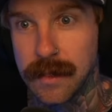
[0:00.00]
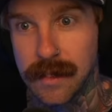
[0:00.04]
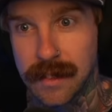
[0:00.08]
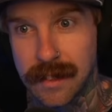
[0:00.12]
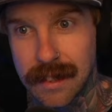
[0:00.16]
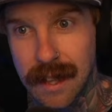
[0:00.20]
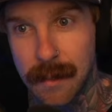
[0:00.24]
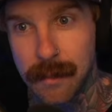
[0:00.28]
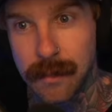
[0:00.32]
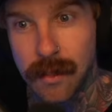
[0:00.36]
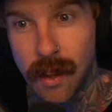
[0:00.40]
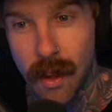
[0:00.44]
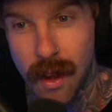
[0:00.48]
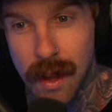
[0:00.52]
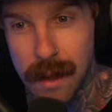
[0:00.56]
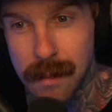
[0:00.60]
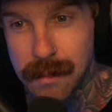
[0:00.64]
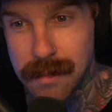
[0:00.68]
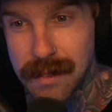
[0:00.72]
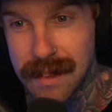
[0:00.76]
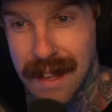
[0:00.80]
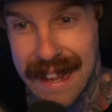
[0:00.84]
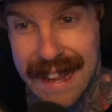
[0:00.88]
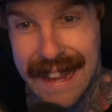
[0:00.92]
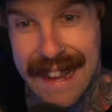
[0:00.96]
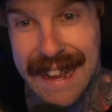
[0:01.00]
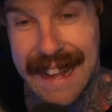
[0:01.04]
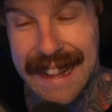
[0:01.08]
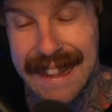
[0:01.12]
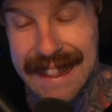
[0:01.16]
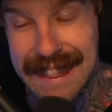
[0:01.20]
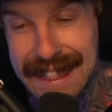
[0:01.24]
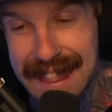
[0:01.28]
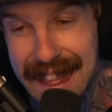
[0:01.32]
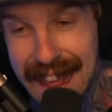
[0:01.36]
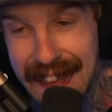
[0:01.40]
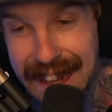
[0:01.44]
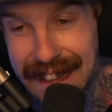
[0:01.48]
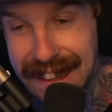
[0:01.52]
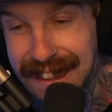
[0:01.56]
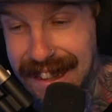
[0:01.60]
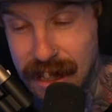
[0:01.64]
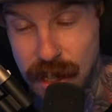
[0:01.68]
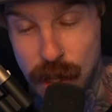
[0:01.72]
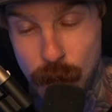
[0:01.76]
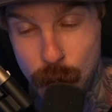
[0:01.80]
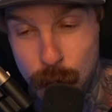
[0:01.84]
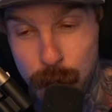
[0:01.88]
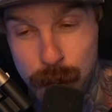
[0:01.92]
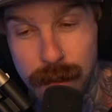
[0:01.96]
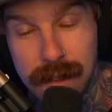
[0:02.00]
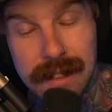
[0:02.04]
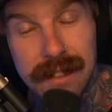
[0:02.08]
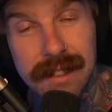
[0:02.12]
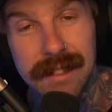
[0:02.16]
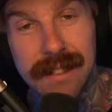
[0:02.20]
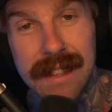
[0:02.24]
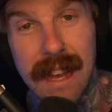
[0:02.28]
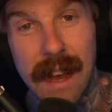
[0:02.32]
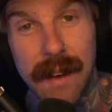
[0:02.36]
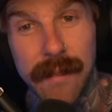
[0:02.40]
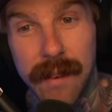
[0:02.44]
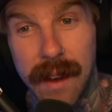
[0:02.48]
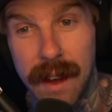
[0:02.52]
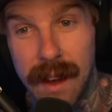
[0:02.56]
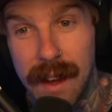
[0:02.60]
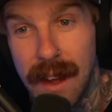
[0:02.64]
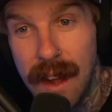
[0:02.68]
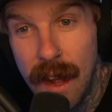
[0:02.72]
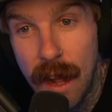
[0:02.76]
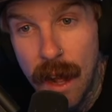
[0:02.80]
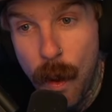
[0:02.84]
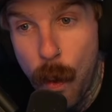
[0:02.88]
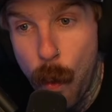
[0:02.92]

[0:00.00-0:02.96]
And sometimes that you will discover